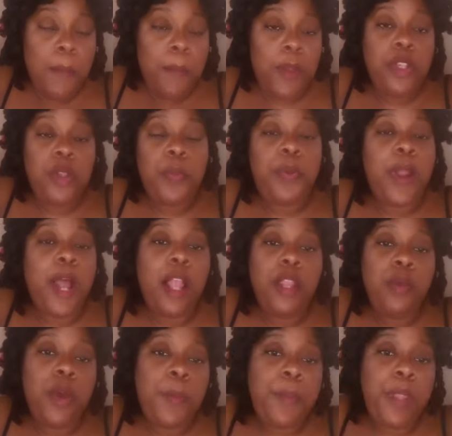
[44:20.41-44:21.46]
But you
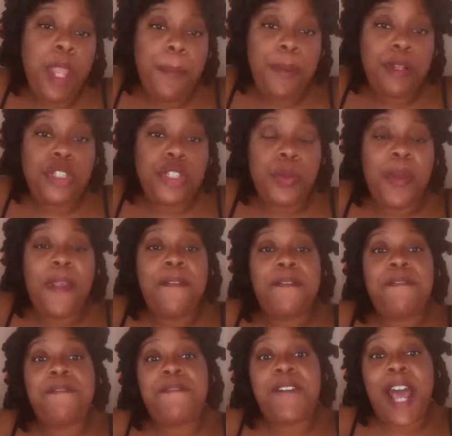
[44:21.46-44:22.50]
probably won't be able to do it
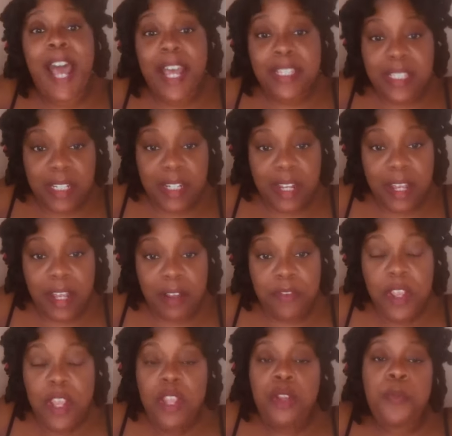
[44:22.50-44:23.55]
fast enough.